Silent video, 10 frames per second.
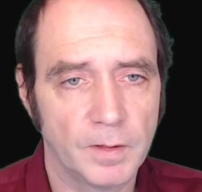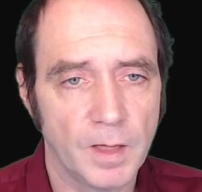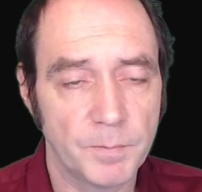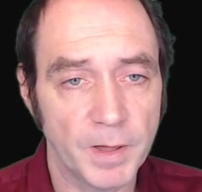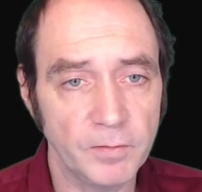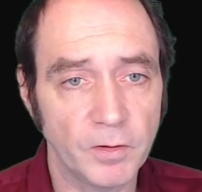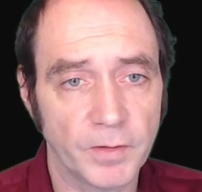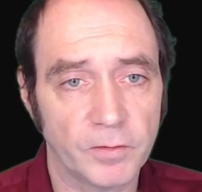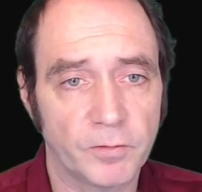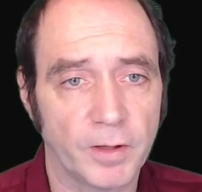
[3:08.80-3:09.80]
And based on
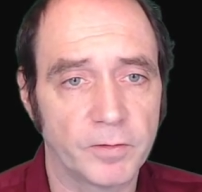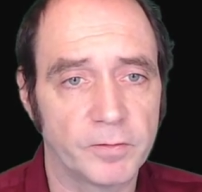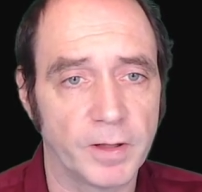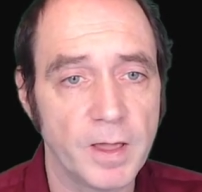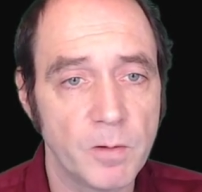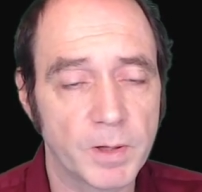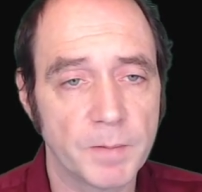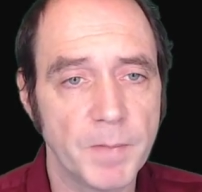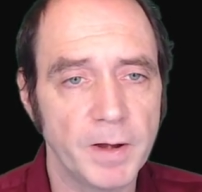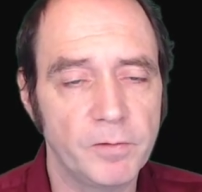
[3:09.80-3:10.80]
that strategy, we can
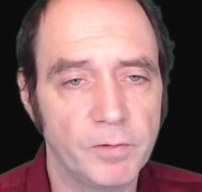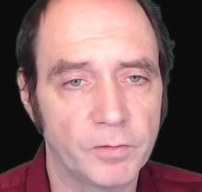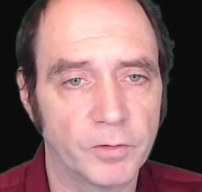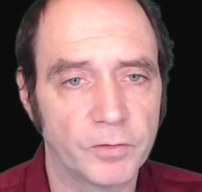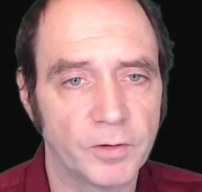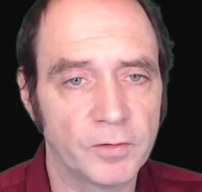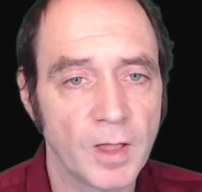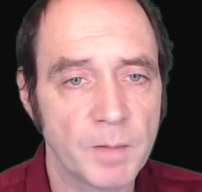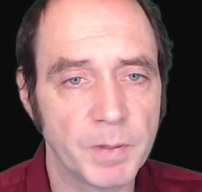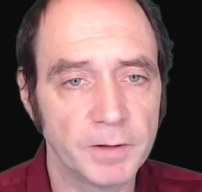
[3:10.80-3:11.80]
manage resources,
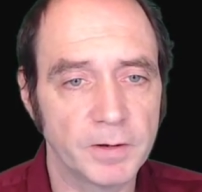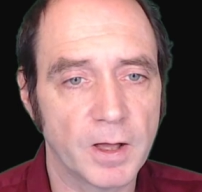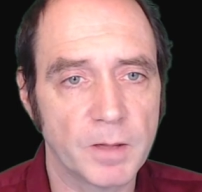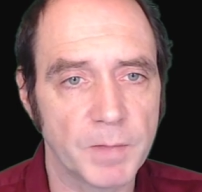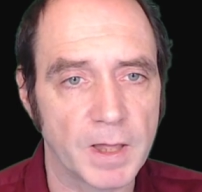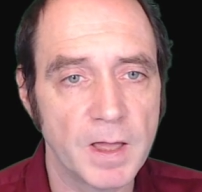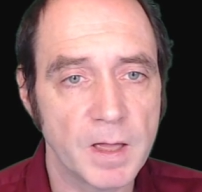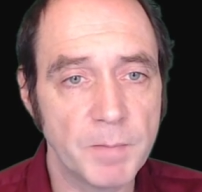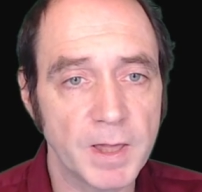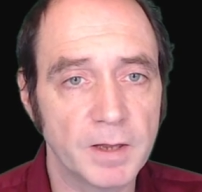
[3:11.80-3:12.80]
build an army, and
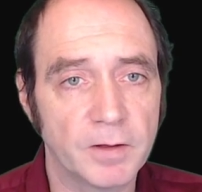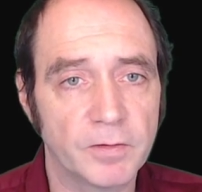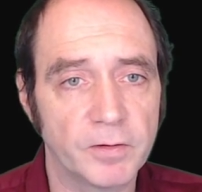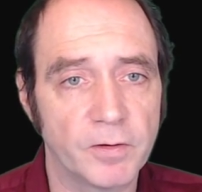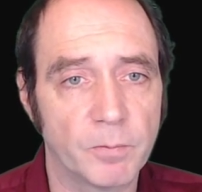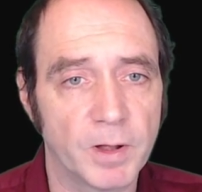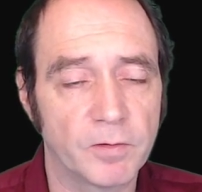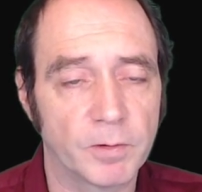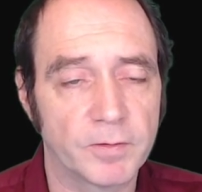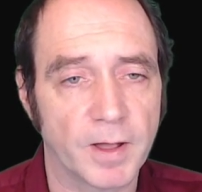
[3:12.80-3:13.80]
make a decision on when
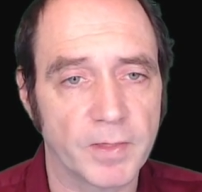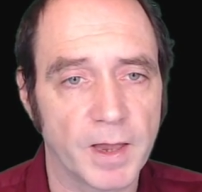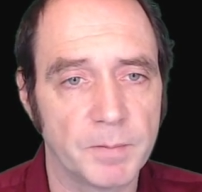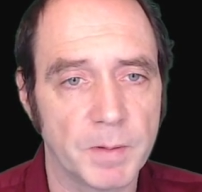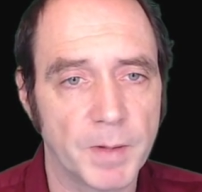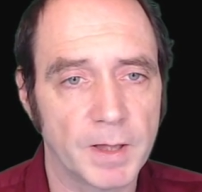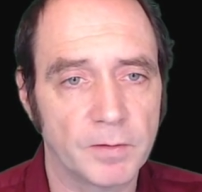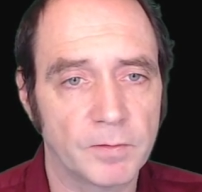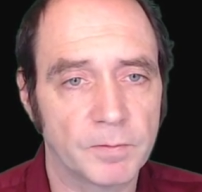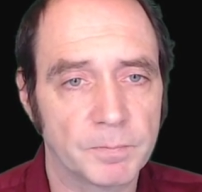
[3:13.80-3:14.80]
to attack the enemy base.